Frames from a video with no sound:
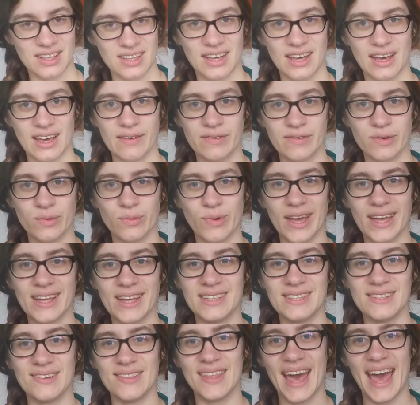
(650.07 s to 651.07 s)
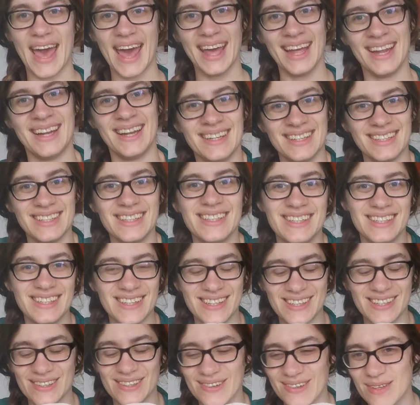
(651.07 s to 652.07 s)
I have to wait until the end
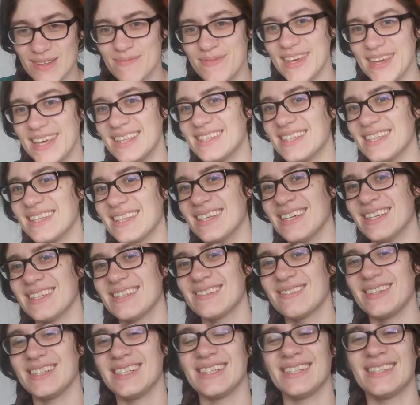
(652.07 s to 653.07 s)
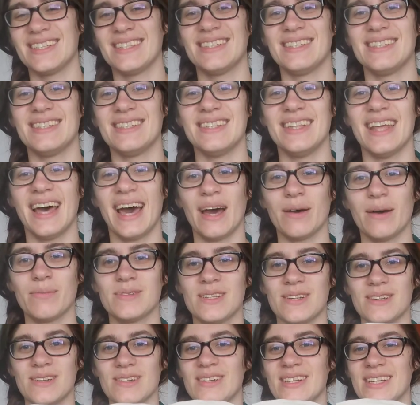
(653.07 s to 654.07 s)
to do all the beads in this, which is
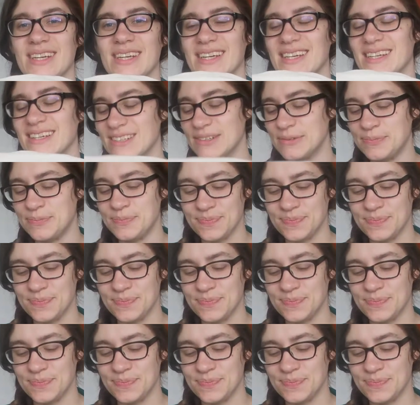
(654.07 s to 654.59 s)
absolutely